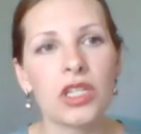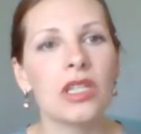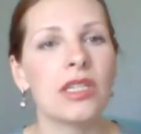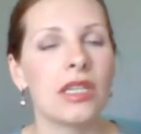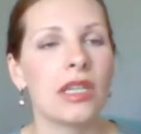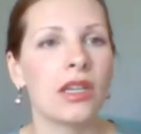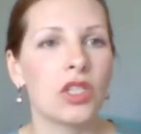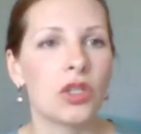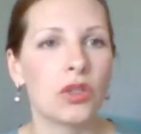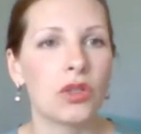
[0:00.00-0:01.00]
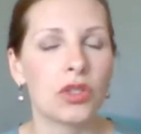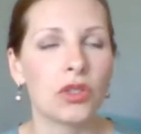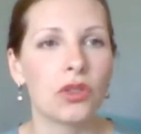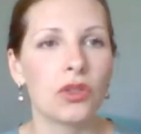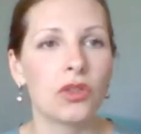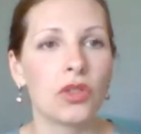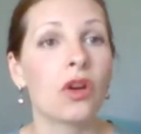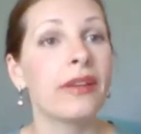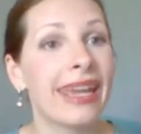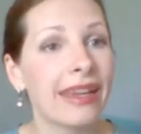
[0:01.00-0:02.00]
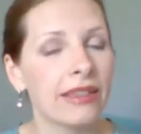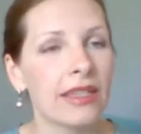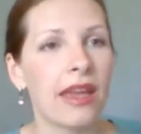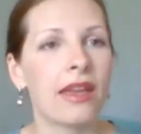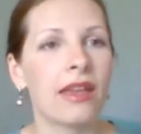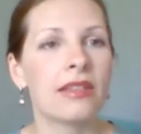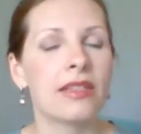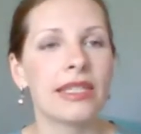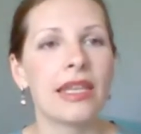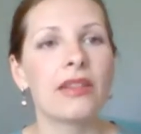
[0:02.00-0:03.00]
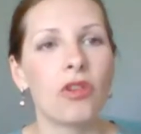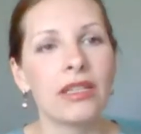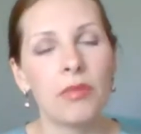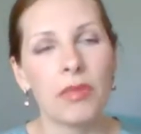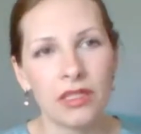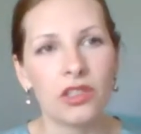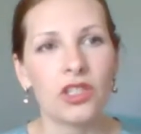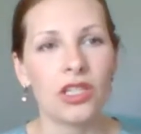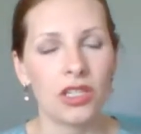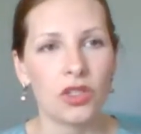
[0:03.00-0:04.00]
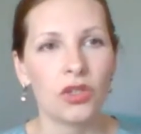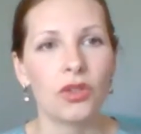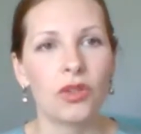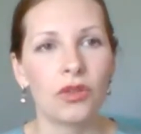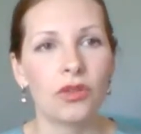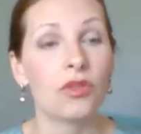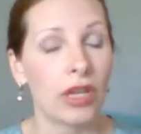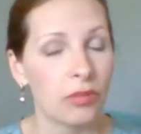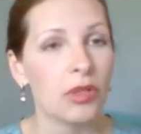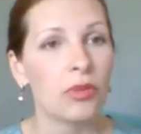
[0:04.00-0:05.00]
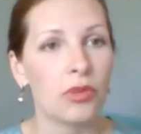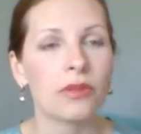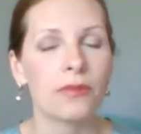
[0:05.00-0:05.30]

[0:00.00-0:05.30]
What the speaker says: easier to connect and send right messages to right people.